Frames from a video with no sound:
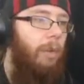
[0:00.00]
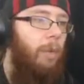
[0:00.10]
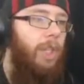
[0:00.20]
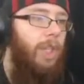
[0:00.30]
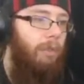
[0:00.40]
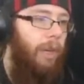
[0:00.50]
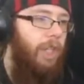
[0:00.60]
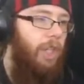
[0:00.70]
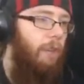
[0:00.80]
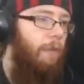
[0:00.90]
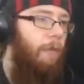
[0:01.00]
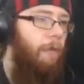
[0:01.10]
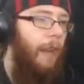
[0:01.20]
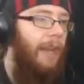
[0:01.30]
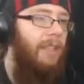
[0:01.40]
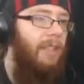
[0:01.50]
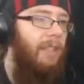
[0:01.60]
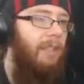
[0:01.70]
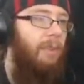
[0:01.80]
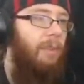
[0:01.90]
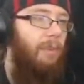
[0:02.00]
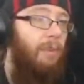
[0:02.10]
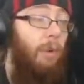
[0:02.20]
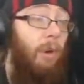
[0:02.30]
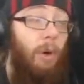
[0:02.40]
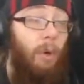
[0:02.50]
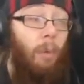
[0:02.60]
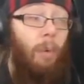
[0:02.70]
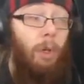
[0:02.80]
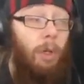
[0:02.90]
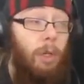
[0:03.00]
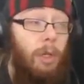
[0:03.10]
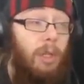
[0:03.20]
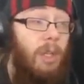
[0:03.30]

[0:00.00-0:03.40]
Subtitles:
which direction it faces forward,